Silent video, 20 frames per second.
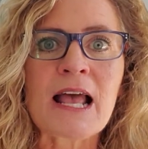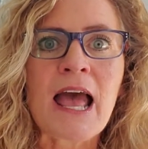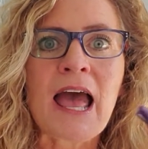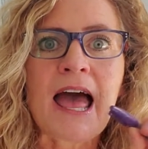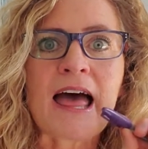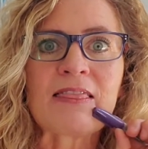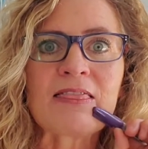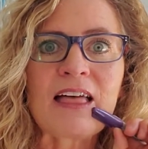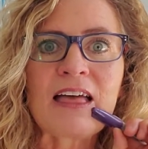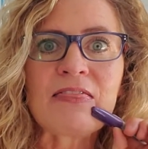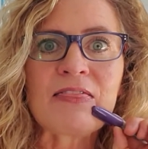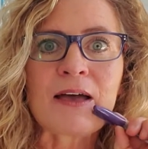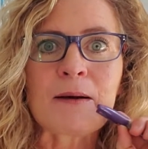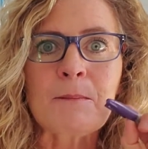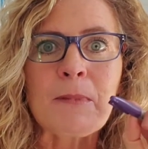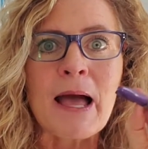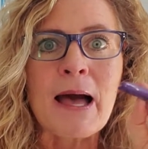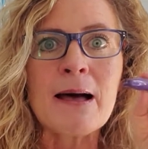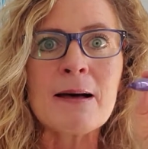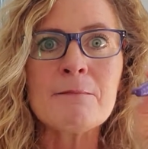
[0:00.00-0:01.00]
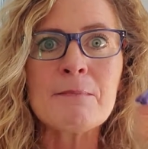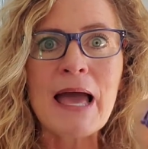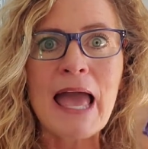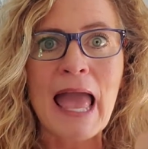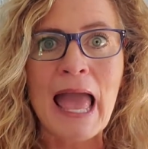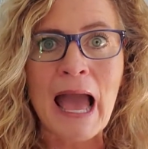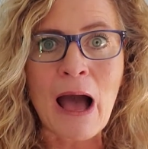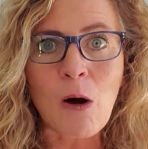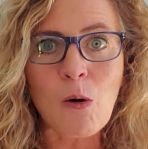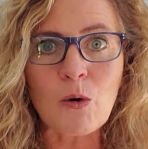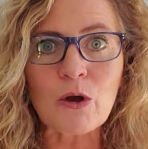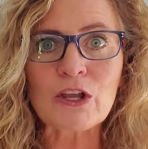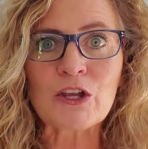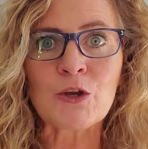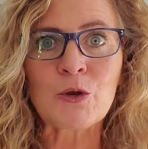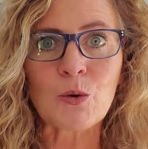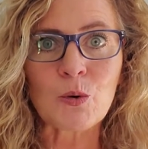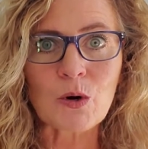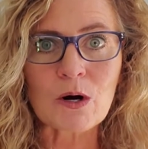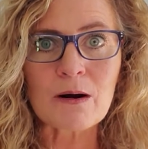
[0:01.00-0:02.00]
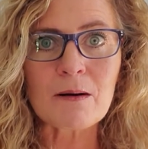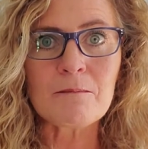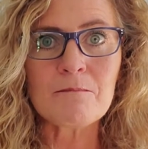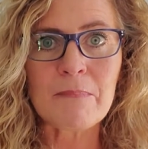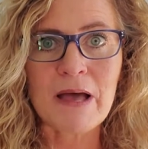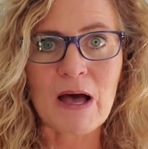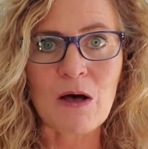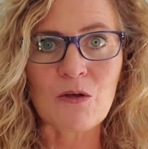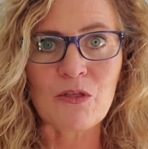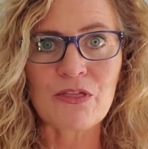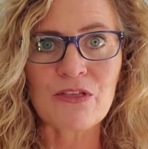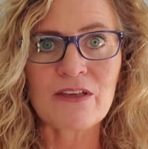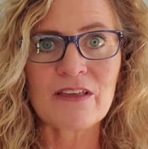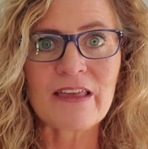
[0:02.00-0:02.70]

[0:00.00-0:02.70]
and let them come out your mouth.